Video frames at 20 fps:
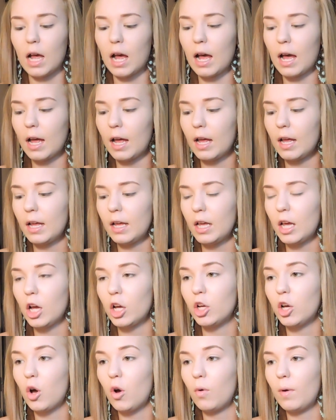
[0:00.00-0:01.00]
I
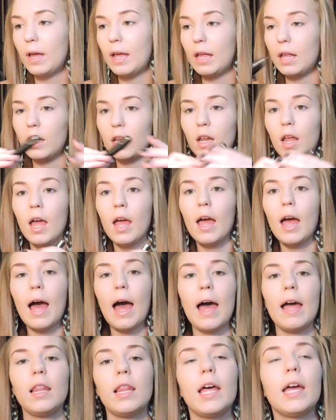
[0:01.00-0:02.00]
go in.
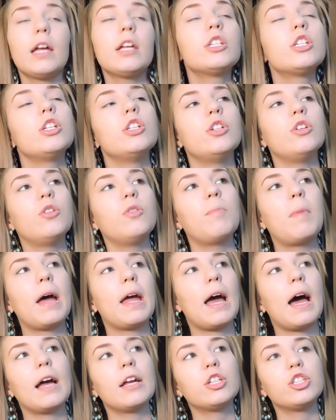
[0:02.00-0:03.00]
I like to do my
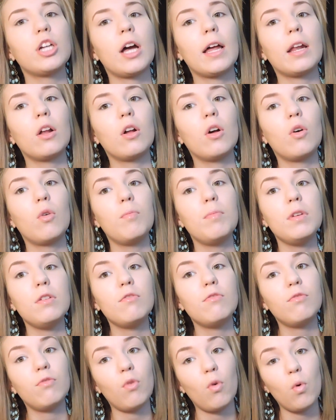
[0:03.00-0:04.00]
eyeshadow
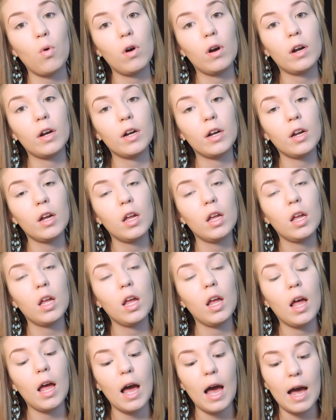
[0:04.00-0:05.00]
before
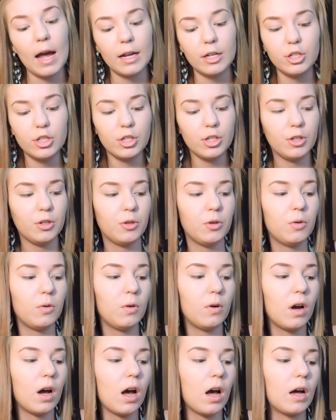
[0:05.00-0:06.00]
I
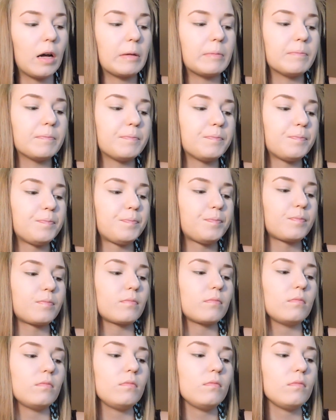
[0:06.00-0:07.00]
do
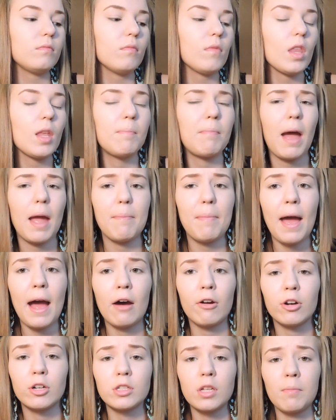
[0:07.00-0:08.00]
my
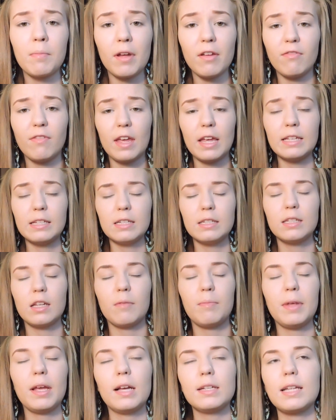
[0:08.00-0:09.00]
powders on my face and
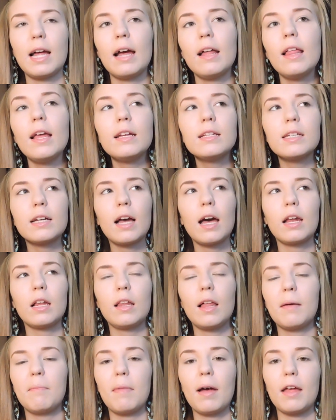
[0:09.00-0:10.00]
stuff, because I like to kind of
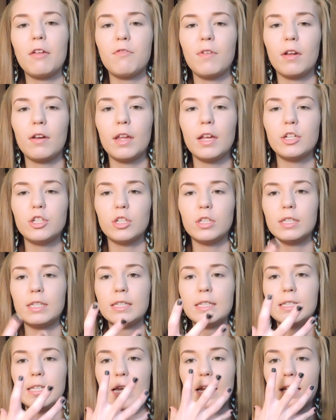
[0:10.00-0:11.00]
let my foundation
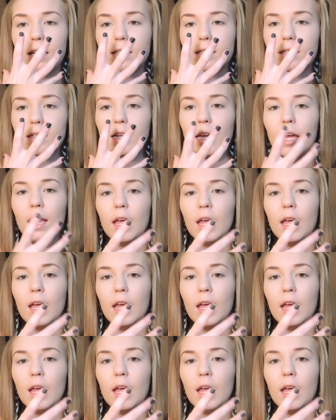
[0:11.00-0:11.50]
sit